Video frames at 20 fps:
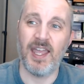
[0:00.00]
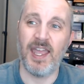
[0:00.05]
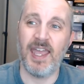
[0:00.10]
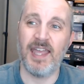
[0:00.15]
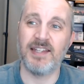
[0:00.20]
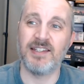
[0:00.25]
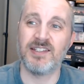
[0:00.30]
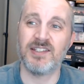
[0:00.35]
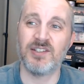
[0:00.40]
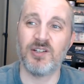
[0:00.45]

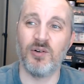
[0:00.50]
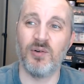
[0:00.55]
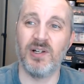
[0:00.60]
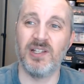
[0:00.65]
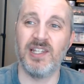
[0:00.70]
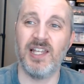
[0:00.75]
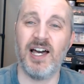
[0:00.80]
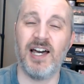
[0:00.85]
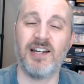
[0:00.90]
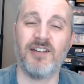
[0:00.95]
And so a
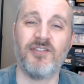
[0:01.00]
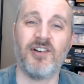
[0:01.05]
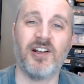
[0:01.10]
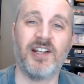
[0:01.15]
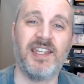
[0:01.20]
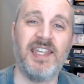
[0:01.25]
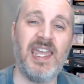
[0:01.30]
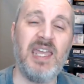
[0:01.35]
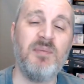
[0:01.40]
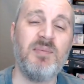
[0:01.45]
lot of our
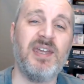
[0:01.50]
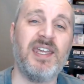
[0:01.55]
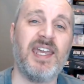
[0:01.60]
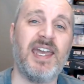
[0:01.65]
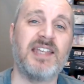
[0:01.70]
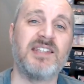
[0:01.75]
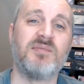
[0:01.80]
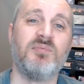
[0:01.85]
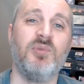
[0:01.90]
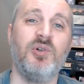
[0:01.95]
gaming
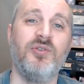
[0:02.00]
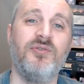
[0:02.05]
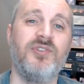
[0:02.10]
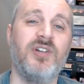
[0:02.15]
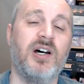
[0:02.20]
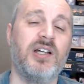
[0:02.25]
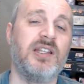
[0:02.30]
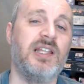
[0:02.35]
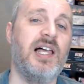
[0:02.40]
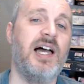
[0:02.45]
has
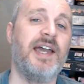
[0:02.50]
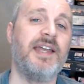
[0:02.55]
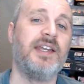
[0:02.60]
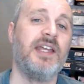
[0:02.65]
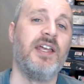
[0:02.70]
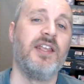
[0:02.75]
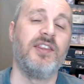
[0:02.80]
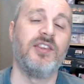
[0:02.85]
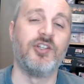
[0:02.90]
moved online.